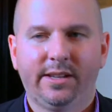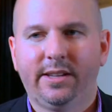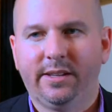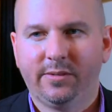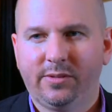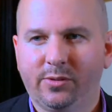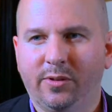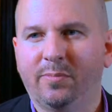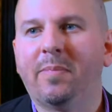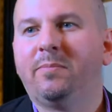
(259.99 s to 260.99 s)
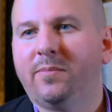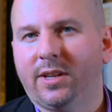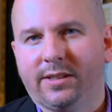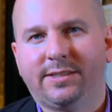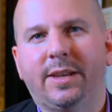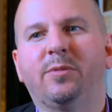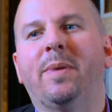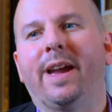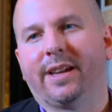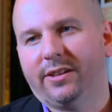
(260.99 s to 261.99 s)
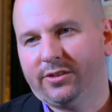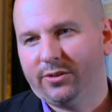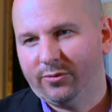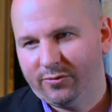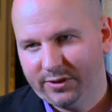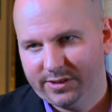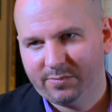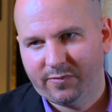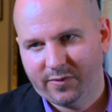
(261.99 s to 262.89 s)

he sort of uh, steps back in his own foot,